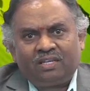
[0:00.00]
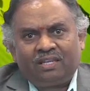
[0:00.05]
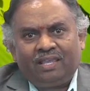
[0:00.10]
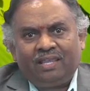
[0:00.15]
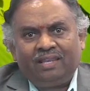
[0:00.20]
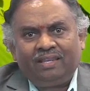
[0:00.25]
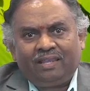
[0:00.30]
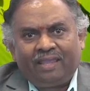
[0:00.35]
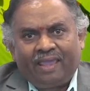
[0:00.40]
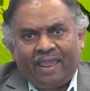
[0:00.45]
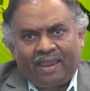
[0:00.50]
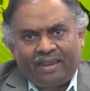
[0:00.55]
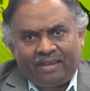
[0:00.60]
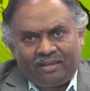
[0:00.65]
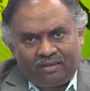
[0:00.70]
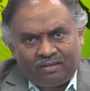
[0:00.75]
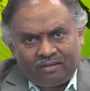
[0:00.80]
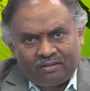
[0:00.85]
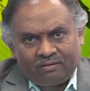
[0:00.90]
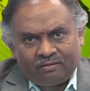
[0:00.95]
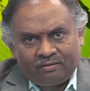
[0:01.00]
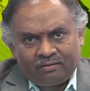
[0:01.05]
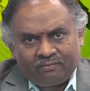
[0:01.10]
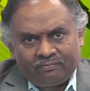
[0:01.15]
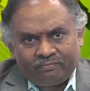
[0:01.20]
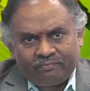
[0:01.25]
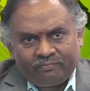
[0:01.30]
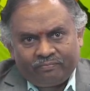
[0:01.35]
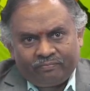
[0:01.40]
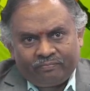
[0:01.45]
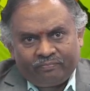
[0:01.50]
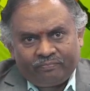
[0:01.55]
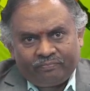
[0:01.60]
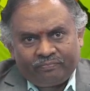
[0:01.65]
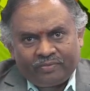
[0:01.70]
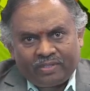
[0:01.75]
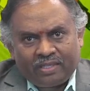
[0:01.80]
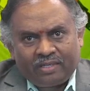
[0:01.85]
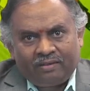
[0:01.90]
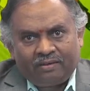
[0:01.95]
Kincaid
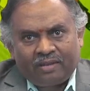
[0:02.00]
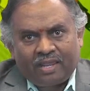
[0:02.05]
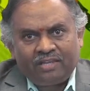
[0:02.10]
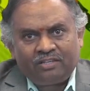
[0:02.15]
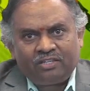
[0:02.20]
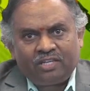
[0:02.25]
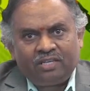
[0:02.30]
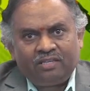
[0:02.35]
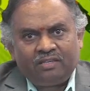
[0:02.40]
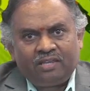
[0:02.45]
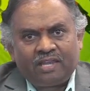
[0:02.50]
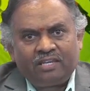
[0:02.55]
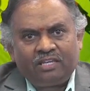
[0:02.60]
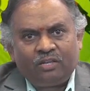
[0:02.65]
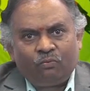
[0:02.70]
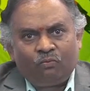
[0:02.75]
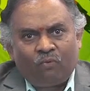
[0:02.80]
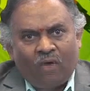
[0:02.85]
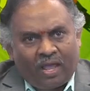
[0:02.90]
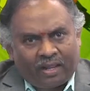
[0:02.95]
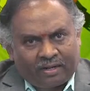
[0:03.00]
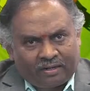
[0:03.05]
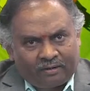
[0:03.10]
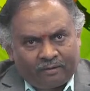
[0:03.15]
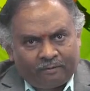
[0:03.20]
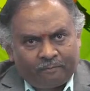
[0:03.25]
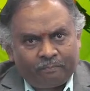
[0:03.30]
in 1981,